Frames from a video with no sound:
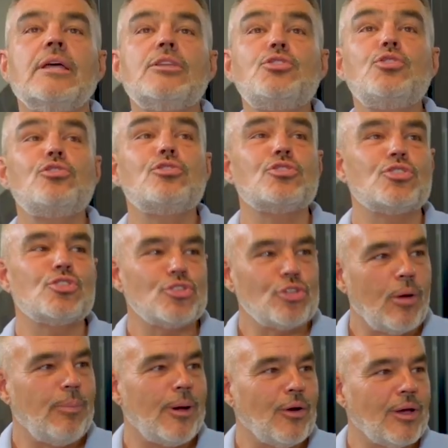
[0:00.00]
should
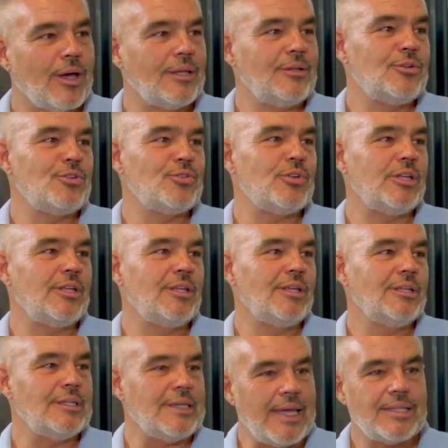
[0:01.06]
stop our country
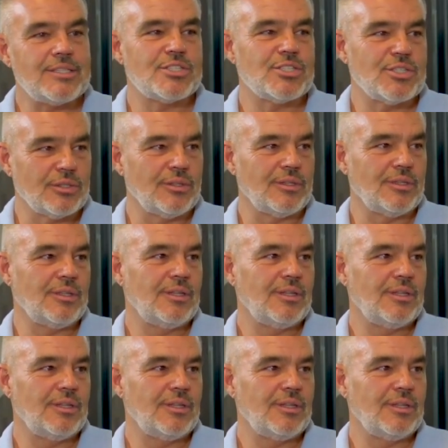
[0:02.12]
dead still